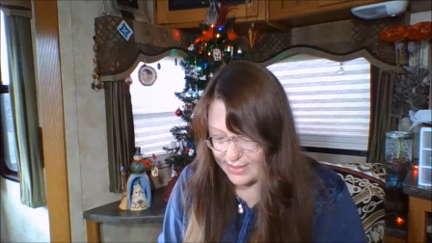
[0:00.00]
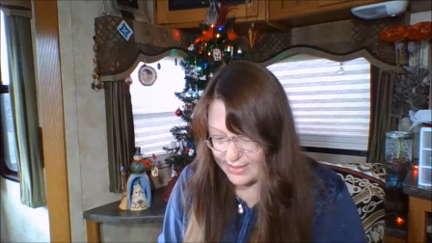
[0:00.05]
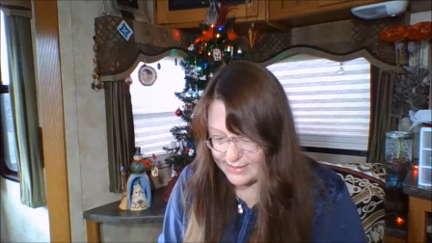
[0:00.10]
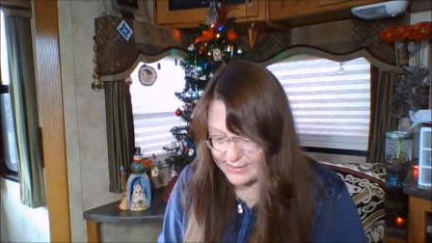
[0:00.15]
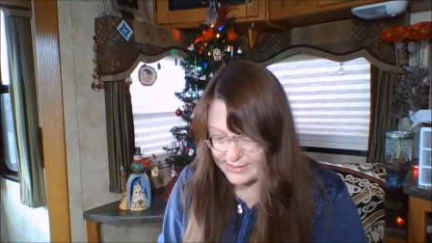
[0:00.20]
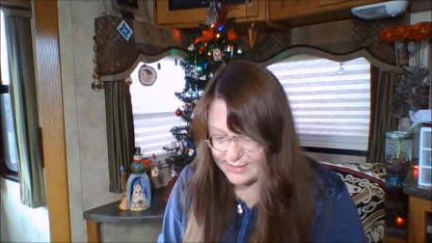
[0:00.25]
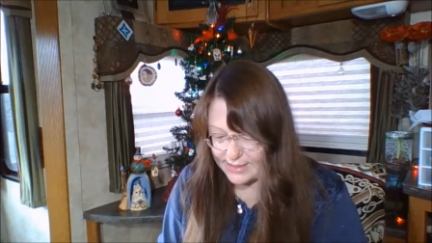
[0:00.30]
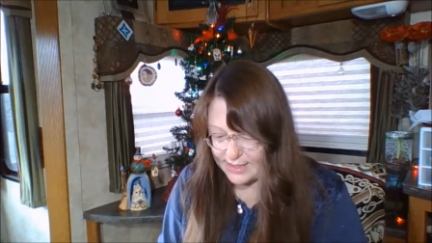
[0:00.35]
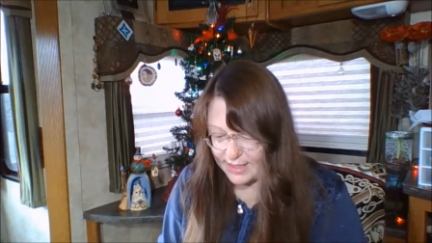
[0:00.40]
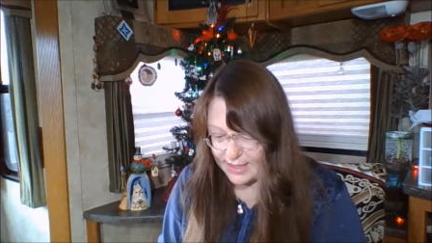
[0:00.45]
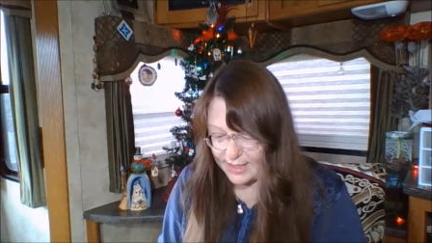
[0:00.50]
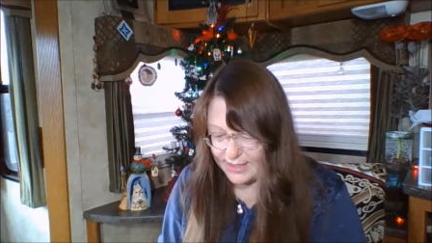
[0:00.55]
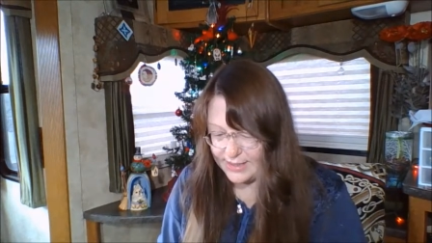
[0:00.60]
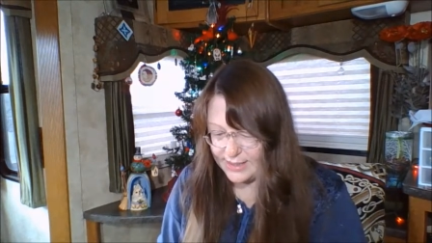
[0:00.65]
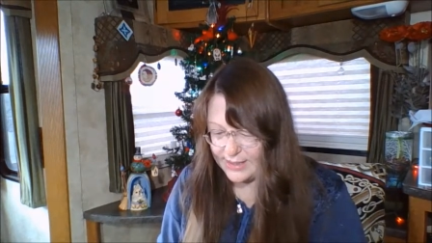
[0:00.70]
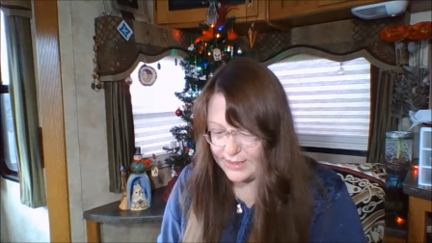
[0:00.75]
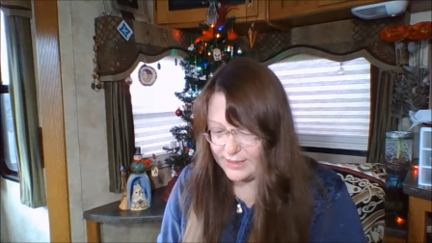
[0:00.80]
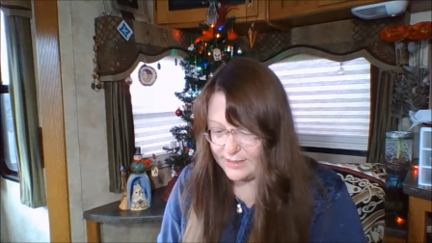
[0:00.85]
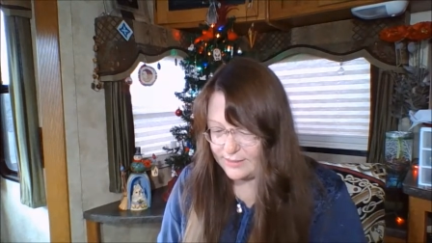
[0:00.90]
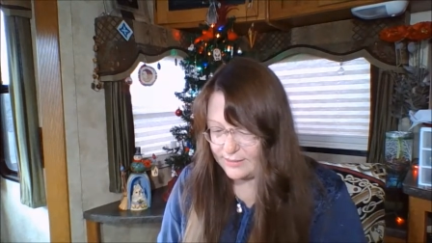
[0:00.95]
a
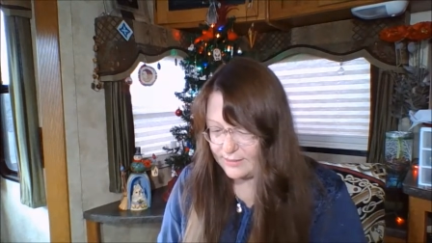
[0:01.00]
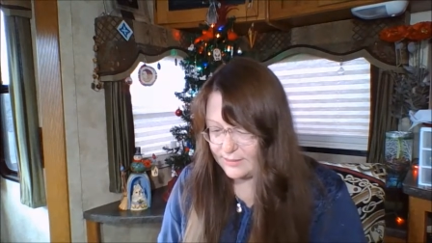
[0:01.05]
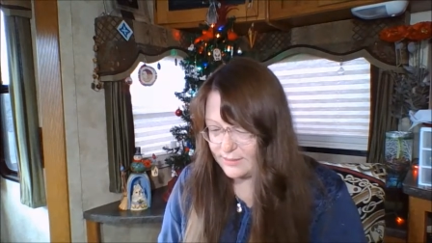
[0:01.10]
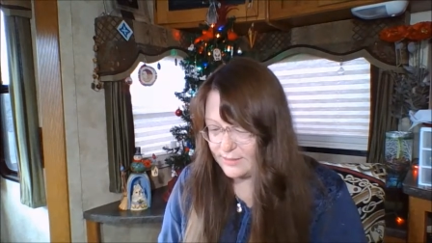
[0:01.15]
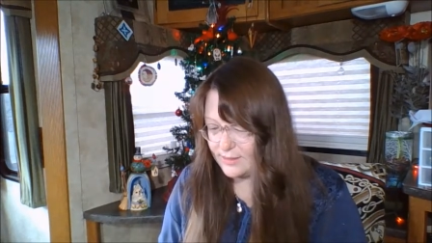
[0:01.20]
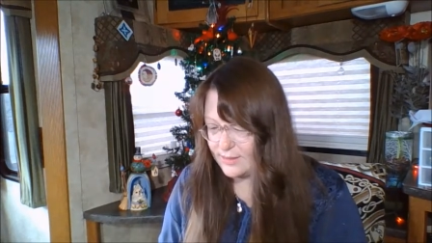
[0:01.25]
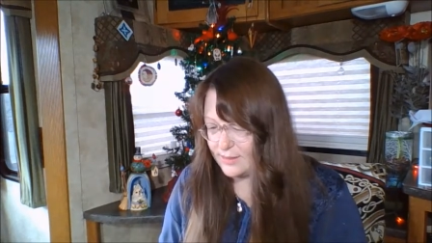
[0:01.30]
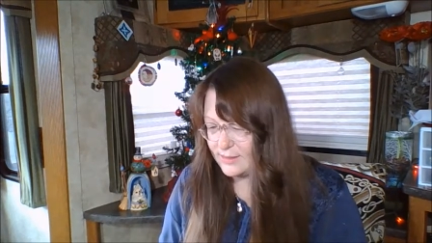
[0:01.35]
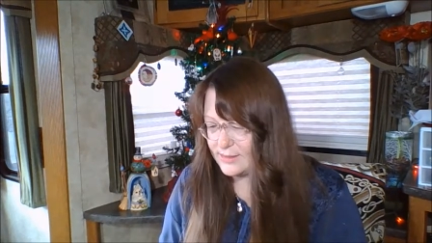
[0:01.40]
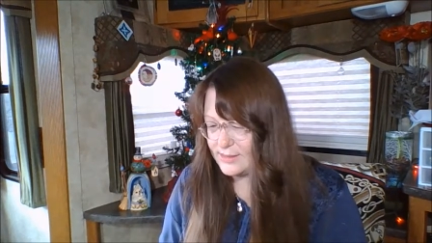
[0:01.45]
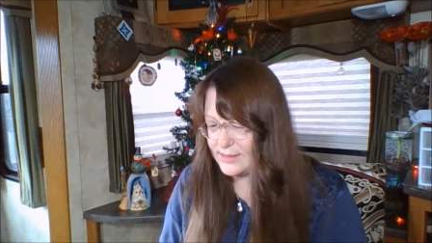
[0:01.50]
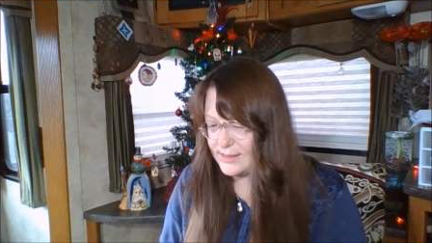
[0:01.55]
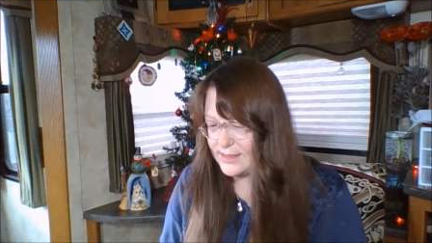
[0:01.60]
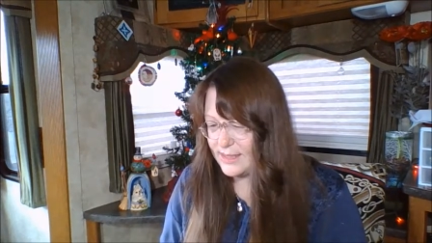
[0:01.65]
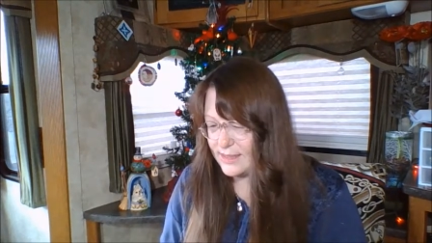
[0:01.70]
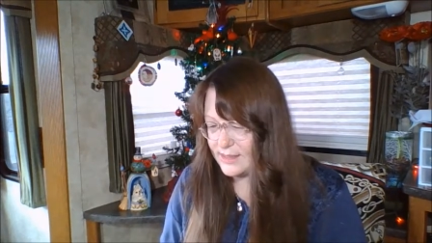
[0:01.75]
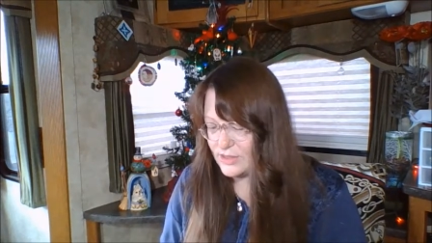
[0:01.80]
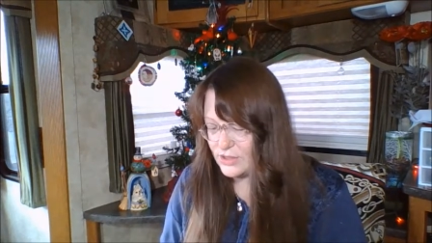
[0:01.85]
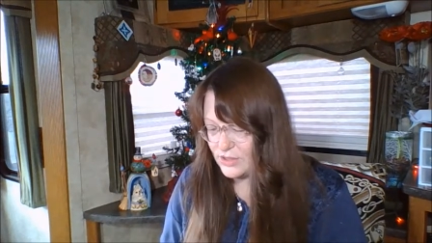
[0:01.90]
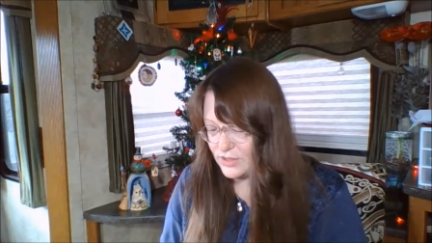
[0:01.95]
tiny little
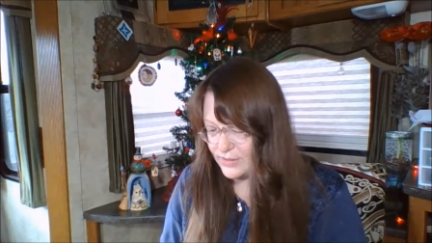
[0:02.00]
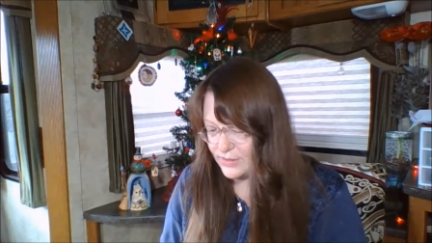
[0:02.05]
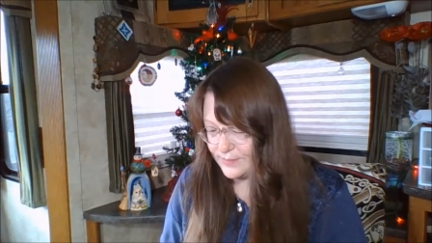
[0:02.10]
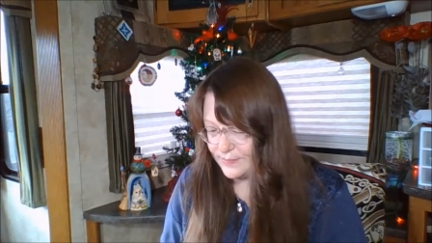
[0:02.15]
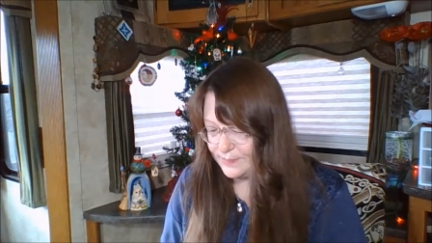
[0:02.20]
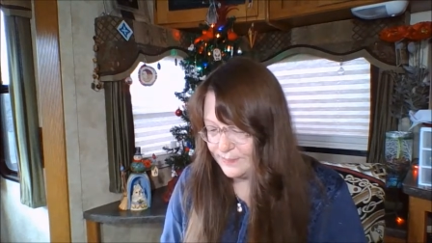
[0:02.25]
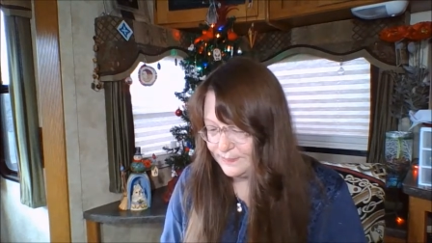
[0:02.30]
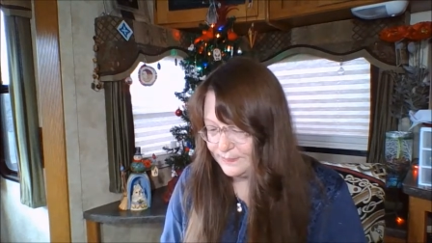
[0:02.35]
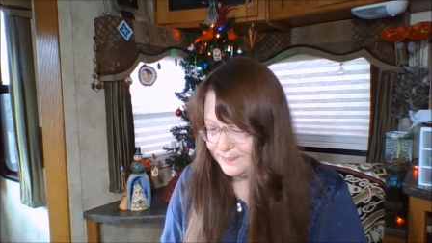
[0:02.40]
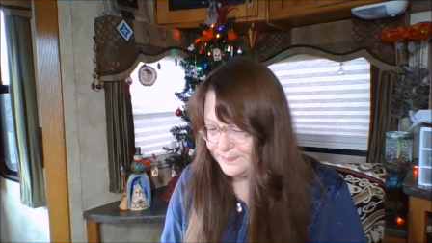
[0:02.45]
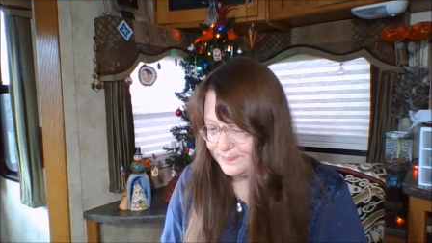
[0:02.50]
section,